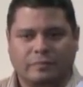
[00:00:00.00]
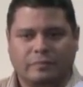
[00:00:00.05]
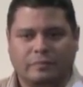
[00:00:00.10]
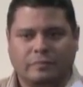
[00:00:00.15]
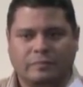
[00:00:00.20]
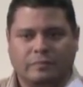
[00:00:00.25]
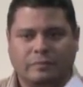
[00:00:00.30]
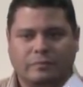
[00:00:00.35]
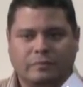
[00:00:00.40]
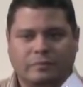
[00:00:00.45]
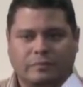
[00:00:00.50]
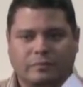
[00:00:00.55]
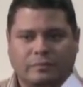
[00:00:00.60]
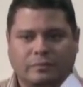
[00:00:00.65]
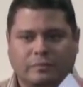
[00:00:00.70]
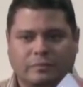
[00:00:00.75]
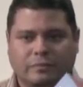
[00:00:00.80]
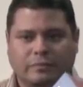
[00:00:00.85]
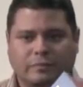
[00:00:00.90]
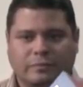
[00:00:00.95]

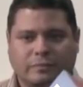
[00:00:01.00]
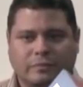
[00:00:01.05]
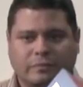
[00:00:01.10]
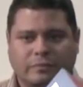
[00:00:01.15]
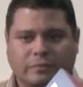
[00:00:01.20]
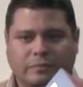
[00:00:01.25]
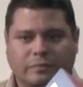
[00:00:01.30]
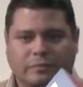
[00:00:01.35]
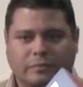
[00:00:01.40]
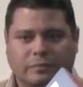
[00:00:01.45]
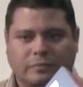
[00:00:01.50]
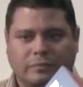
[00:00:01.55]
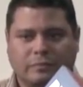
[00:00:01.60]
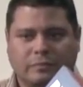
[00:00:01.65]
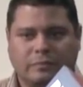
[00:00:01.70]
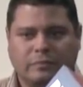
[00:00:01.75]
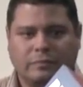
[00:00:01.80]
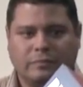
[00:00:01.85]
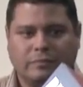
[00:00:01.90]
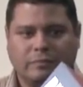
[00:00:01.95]

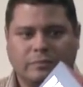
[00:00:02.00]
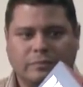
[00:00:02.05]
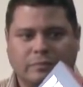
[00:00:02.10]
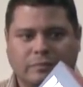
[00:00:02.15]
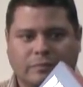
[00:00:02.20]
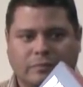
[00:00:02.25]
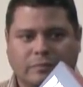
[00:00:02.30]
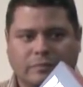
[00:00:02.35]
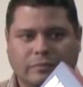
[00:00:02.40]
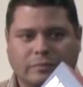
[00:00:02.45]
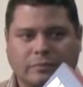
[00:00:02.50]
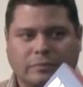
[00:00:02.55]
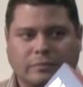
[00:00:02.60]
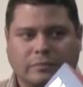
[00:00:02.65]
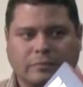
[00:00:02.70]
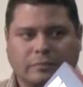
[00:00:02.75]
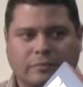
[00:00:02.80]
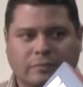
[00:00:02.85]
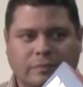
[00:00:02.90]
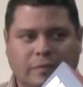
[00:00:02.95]

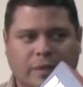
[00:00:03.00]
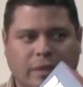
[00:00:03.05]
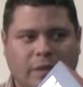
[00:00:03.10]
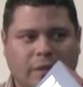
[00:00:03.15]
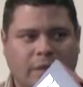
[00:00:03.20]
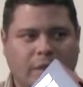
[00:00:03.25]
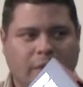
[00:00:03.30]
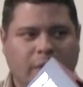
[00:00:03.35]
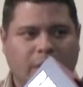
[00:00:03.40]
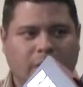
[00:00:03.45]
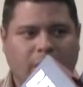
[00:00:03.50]
(silent)